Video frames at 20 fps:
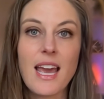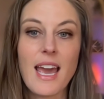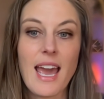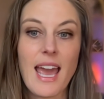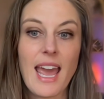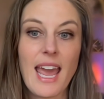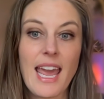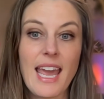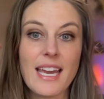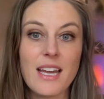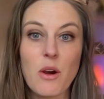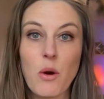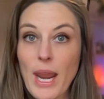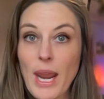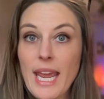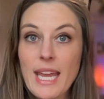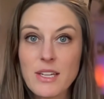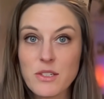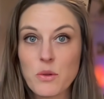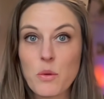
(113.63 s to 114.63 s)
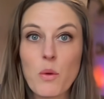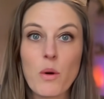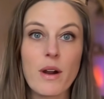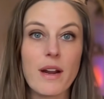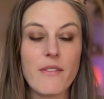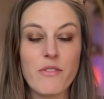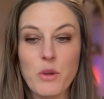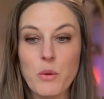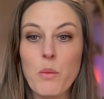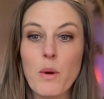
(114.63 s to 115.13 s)
and or
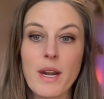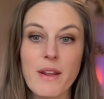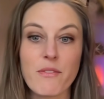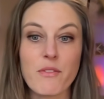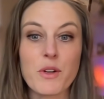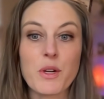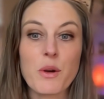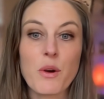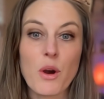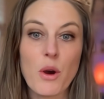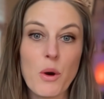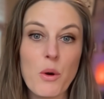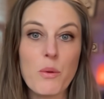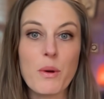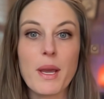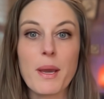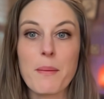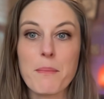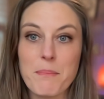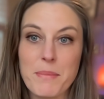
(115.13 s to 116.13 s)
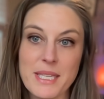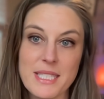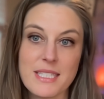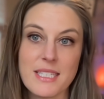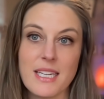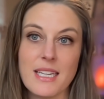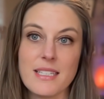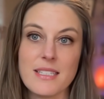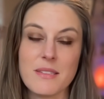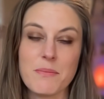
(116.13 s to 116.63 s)
if you want it for your own
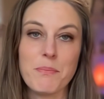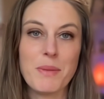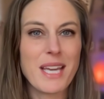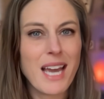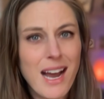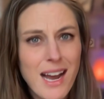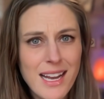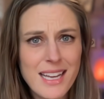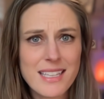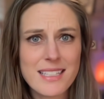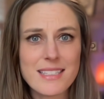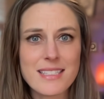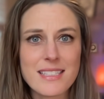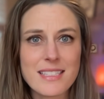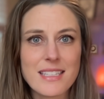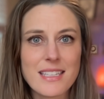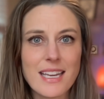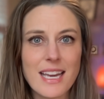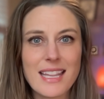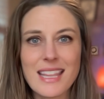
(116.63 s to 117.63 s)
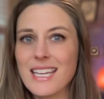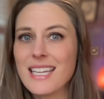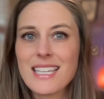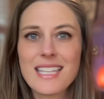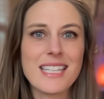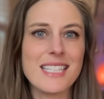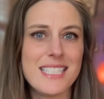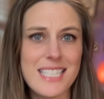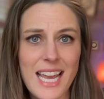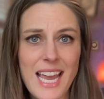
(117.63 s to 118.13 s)
business, because at the end
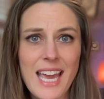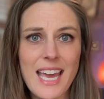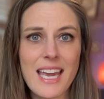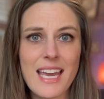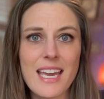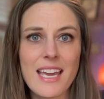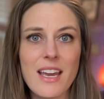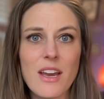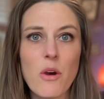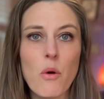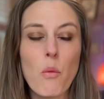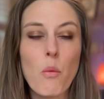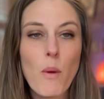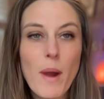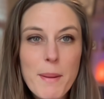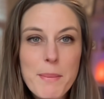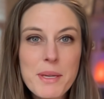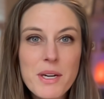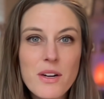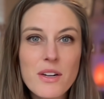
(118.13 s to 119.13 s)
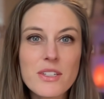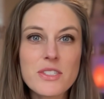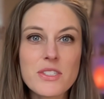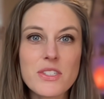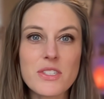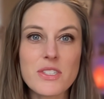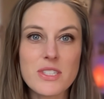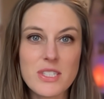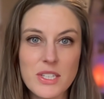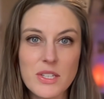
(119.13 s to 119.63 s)
of the day,
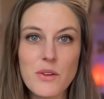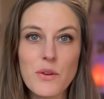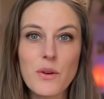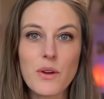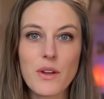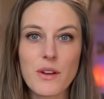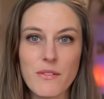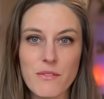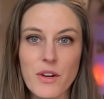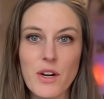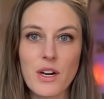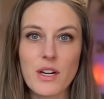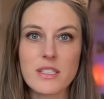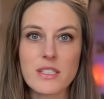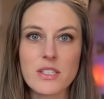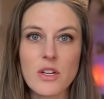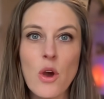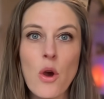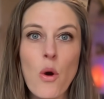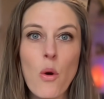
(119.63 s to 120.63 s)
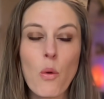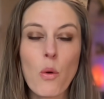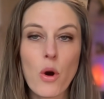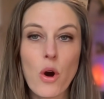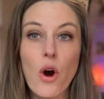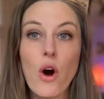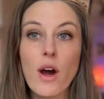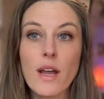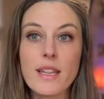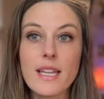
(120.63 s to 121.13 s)
webinars still convert or
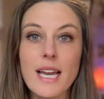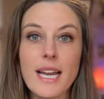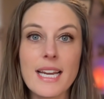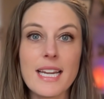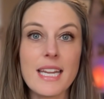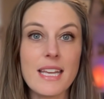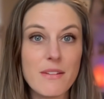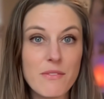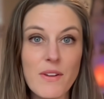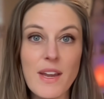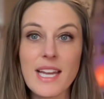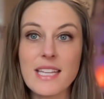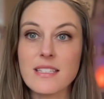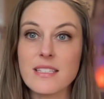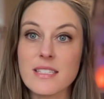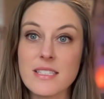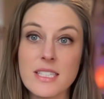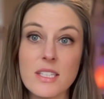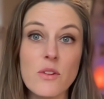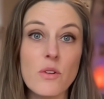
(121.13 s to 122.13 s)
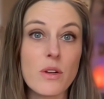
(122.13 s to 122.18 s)
online events still